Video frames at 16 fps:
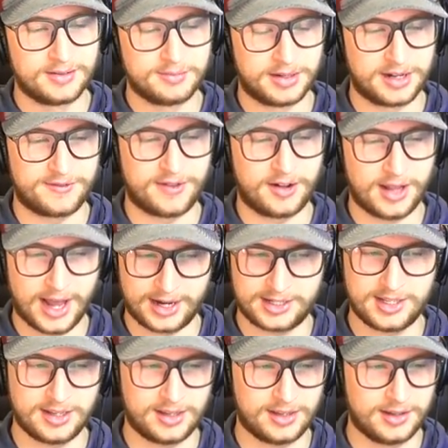But if I'll
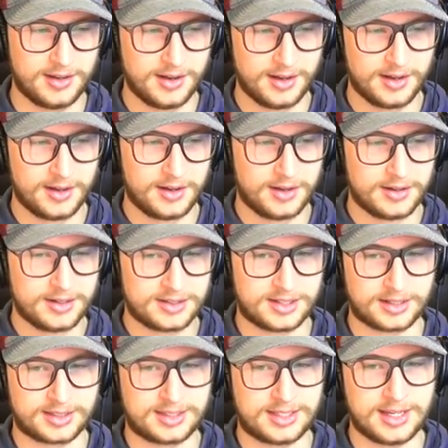actually
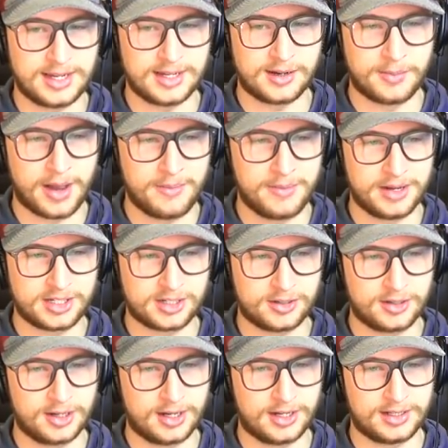succeed on my
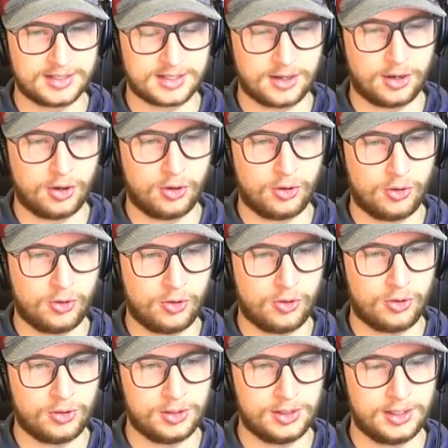mission or not is a
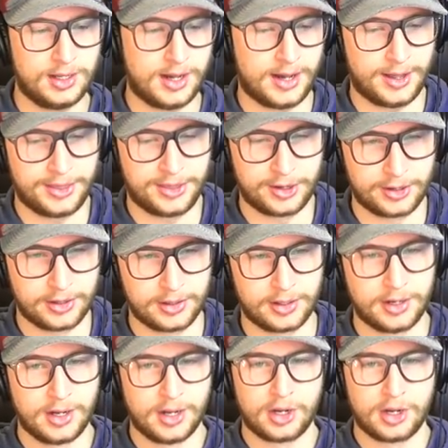whole other